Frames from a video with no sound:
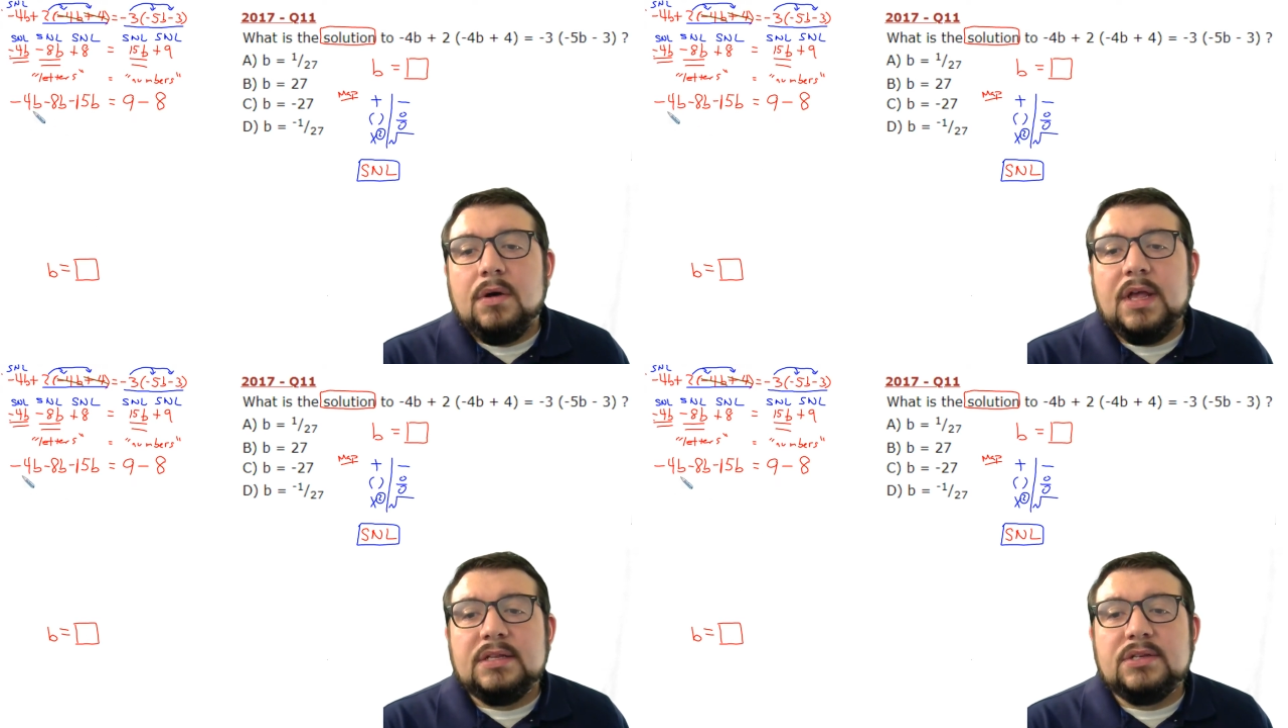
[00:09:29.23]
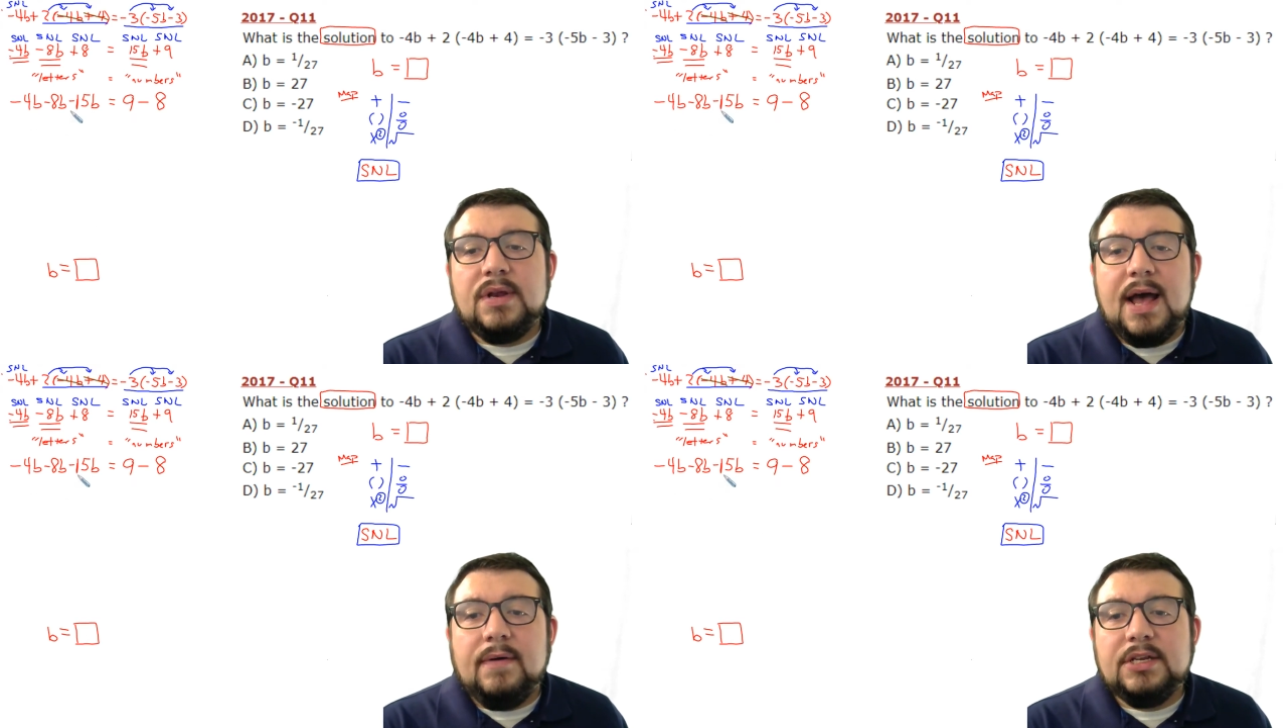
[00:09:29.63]
Okay, so
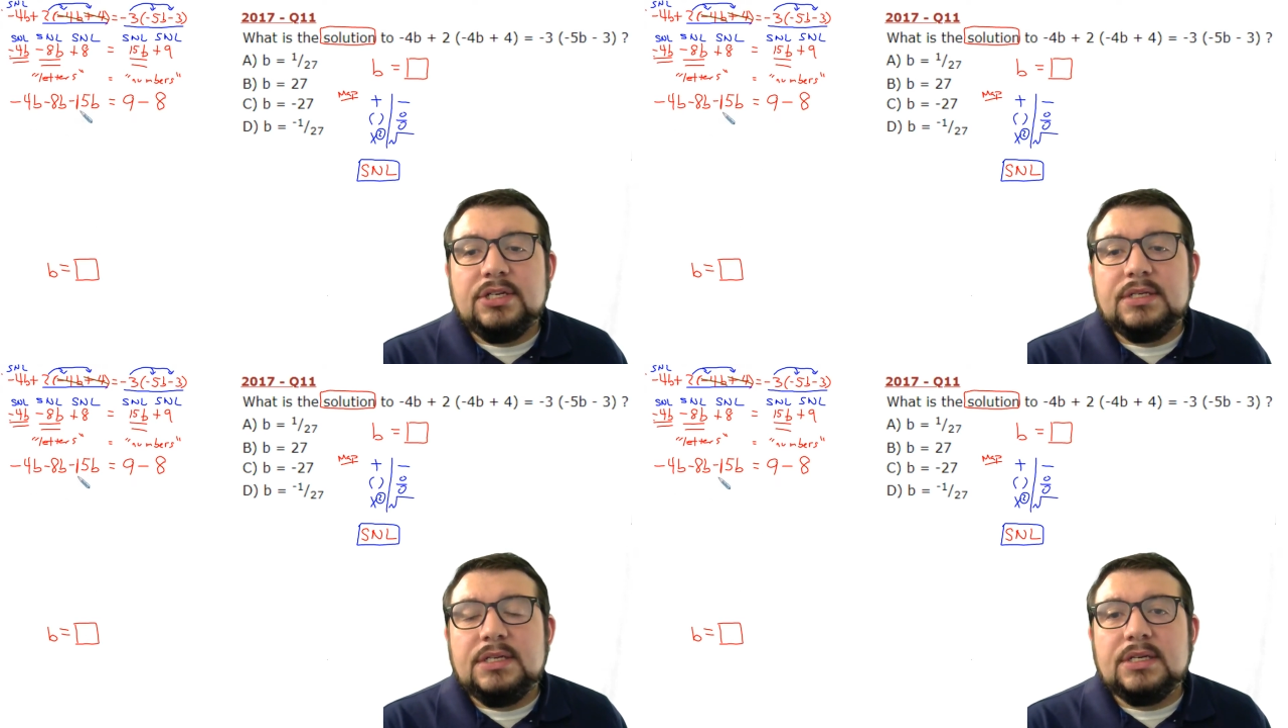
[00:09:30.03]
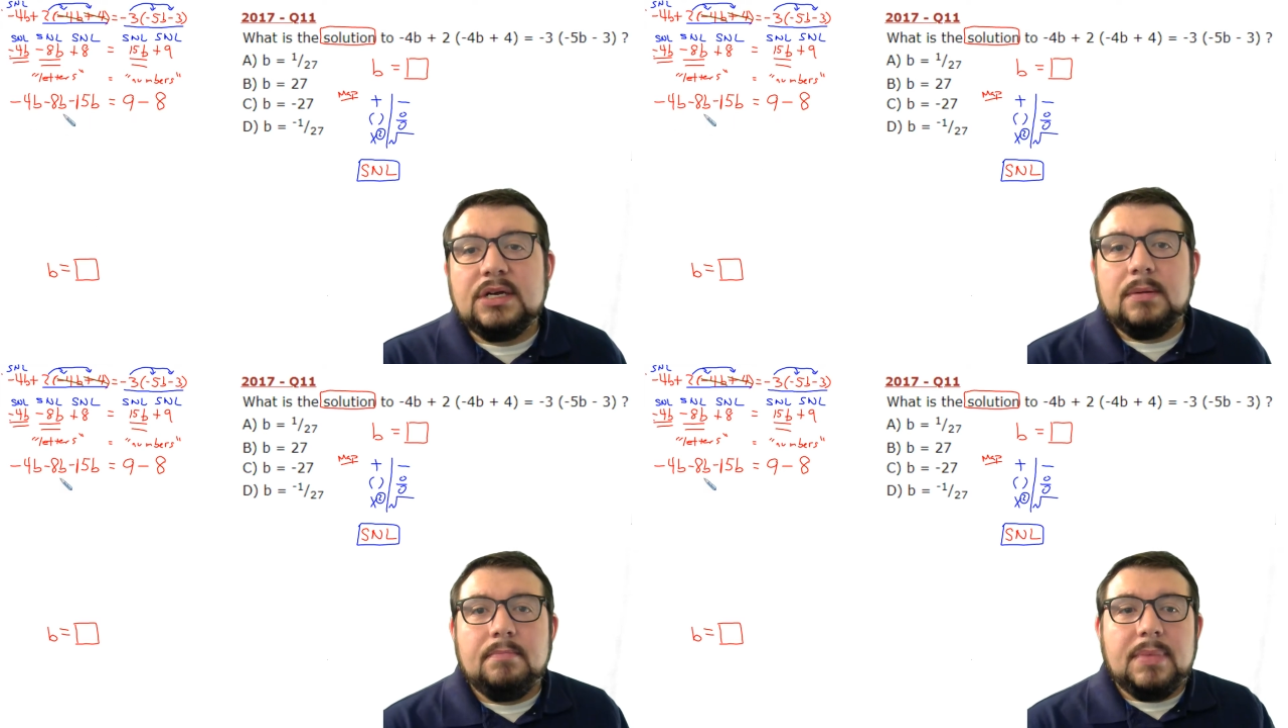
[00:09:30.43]
now I just need to
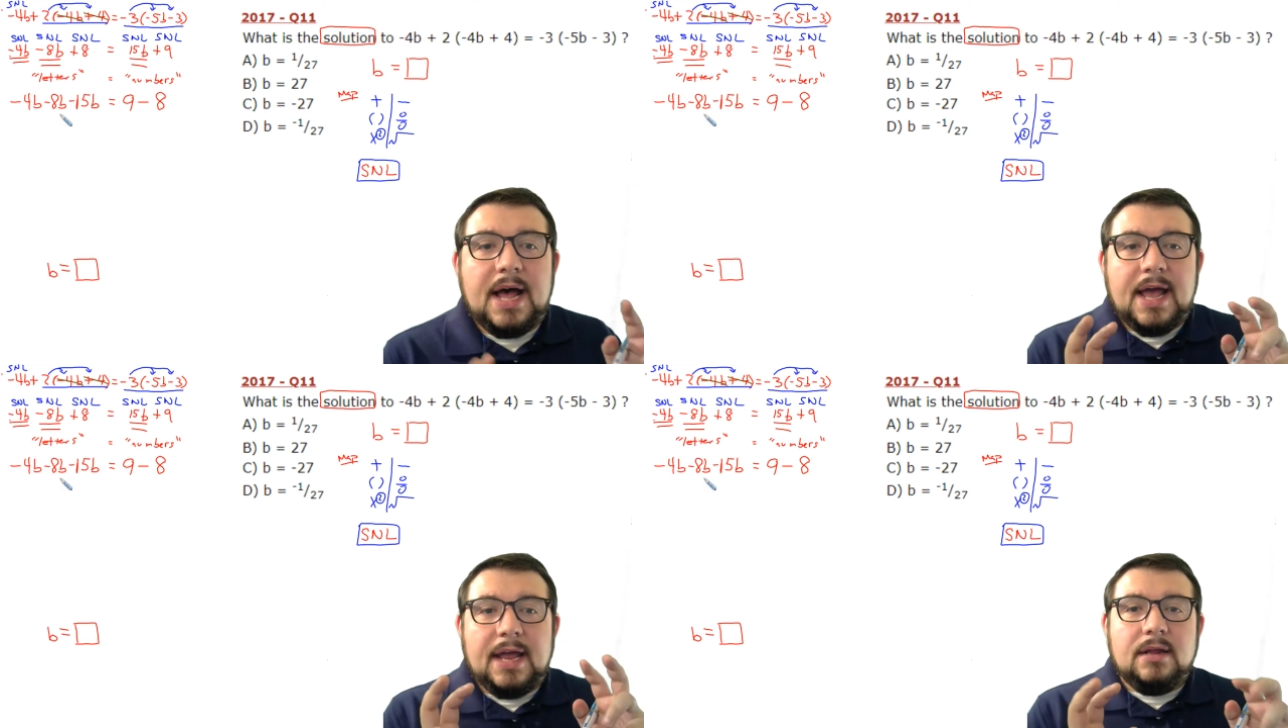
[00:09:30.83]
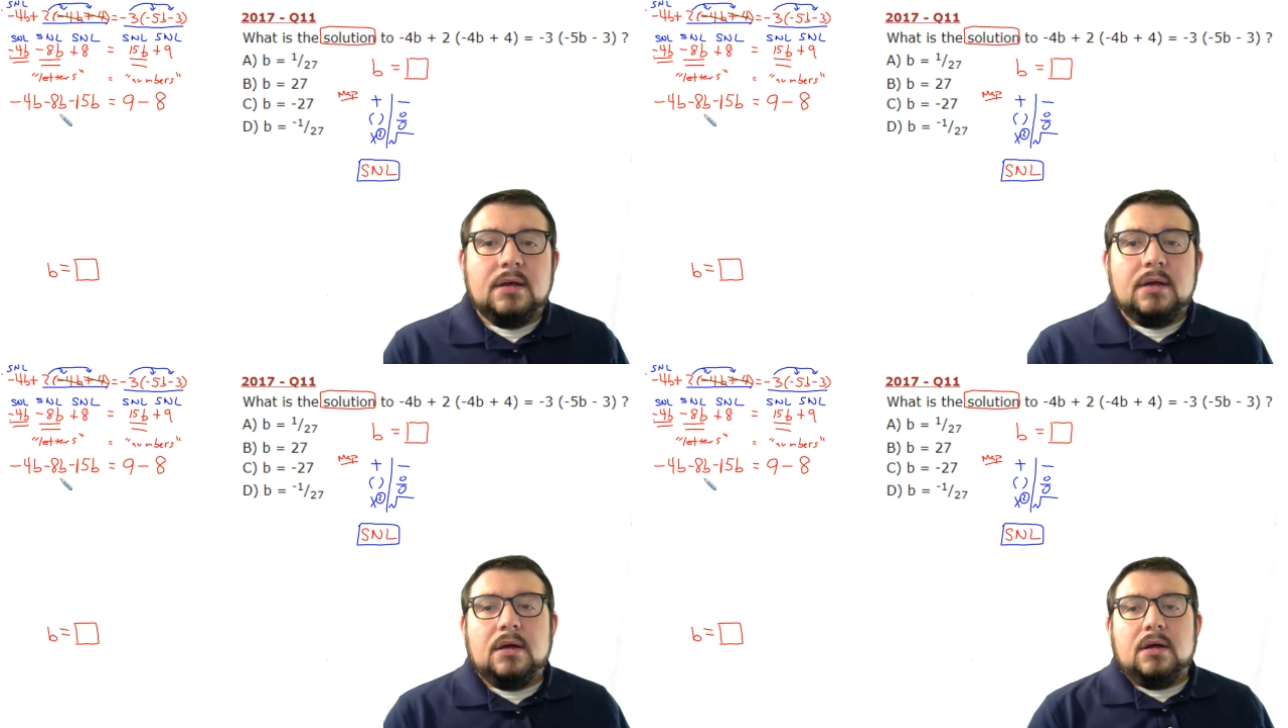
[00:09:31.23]
combine